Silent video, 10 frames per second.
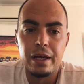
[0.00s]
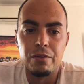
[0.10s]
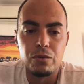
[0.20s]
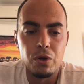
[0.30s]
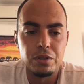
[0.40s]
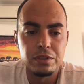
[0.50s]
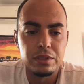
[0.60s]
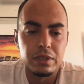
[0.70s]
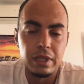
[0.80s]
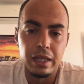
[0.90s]
Of
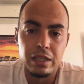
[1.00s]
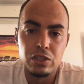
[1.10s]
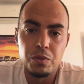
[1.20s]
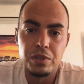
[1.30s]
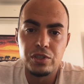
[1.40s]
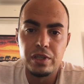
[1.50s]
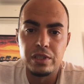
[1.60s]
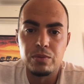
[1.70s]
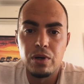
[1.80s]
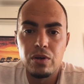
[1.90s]
course, Atletico Madrid
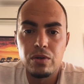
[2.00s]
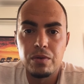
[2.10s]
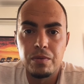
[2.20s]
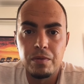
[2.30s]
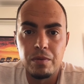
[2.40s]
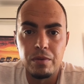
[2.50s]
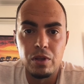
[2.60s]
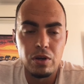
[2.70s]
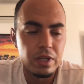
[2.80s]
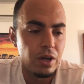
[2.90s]
as well,
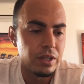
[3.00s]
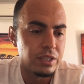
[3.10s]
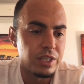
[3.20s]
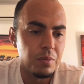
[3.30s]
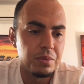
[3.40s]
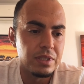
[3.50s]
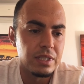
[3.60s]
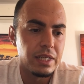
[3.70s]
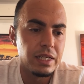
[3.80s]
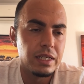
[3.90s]
knocked out of the Champions
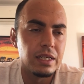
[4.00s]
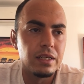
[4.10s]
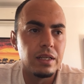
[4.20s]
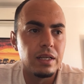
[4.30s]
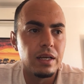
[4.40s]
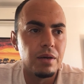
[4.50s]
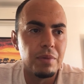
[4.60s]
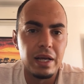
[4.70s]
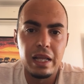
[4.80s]
League uh, by